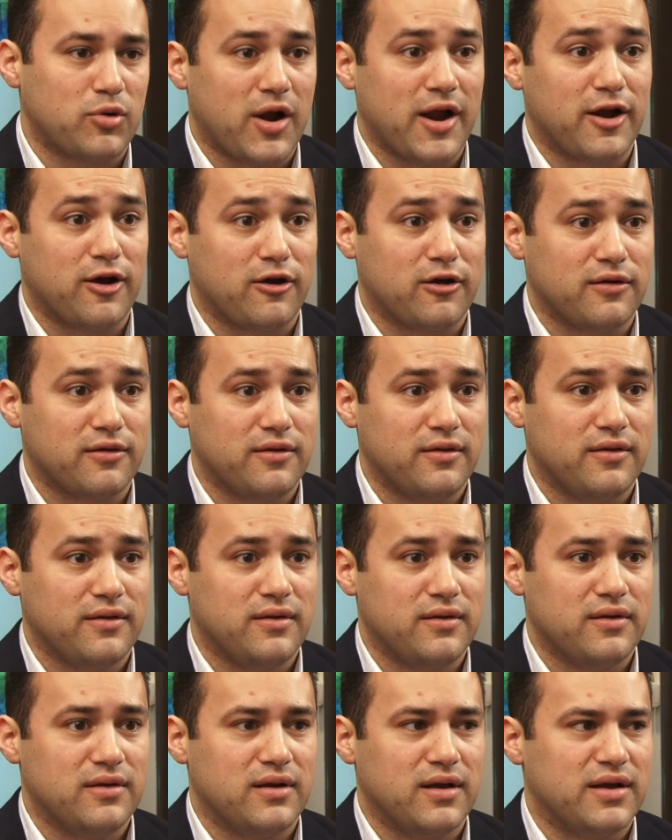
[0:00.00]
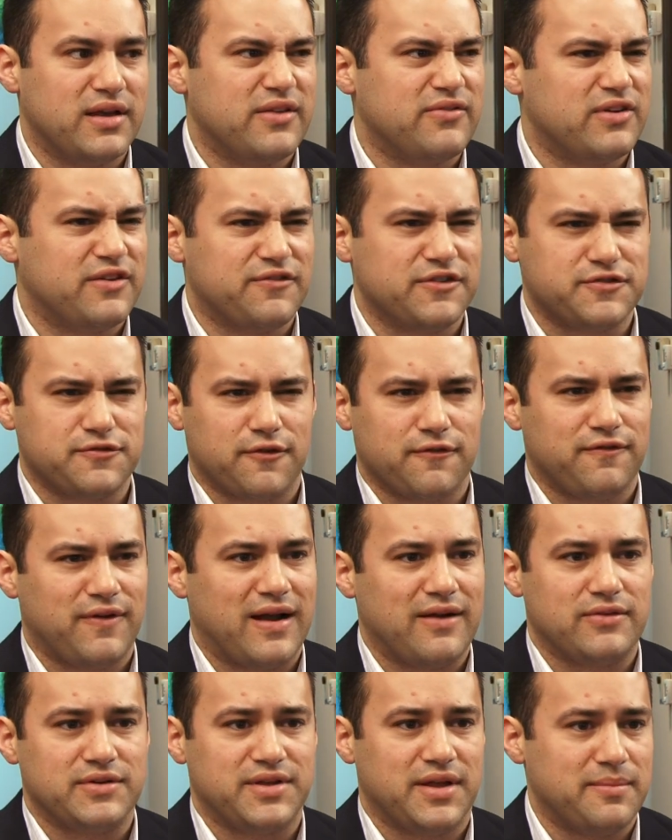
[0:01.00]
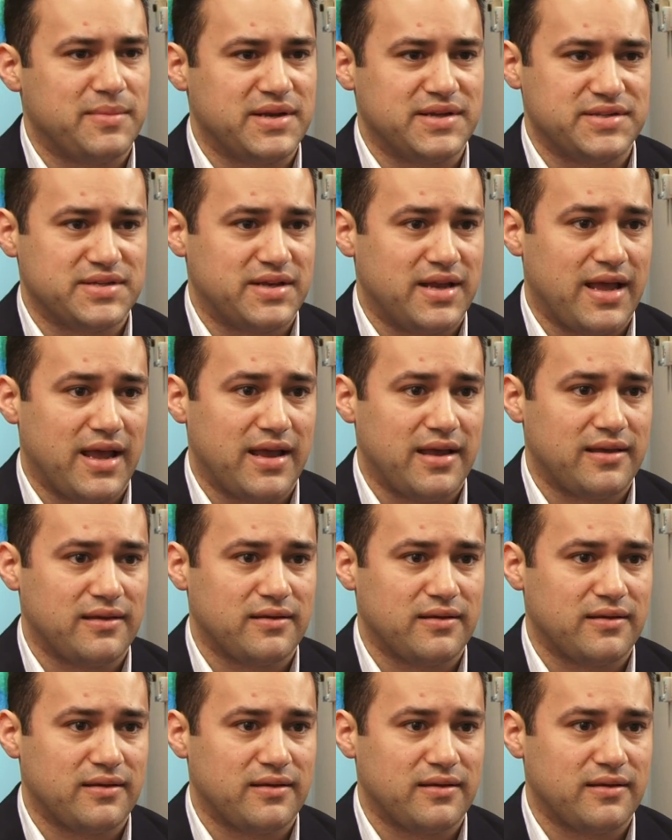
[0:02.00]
prayer, even if it's for 5 or 10 minutes a day,